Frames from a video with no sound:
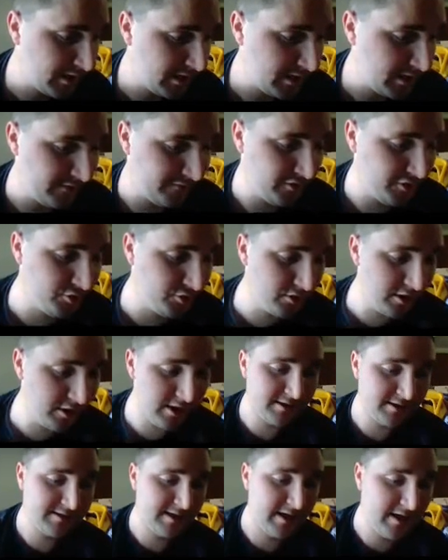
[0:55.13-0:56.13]
If you
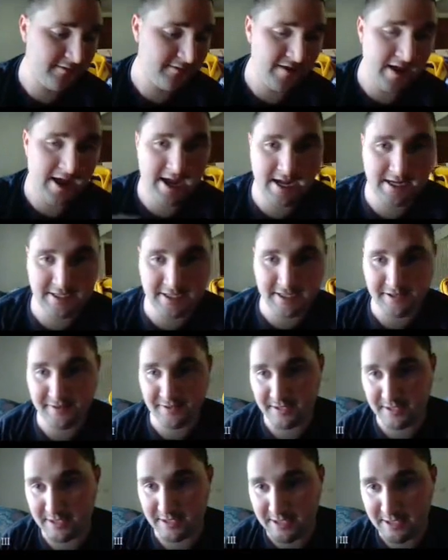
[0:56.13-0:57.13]
guys have
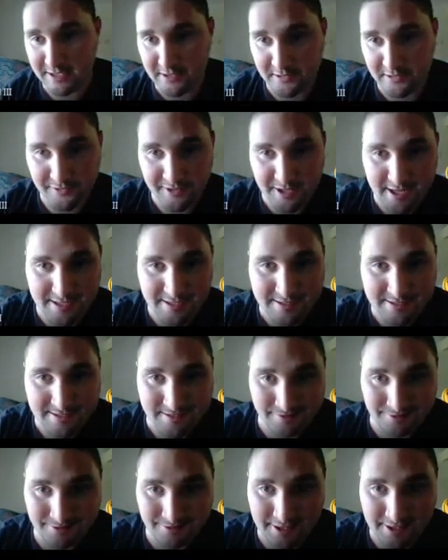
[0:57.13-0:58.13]
anything here that is
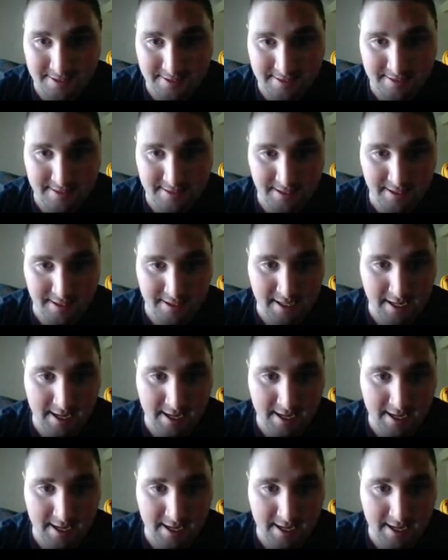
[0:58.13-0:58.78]
listed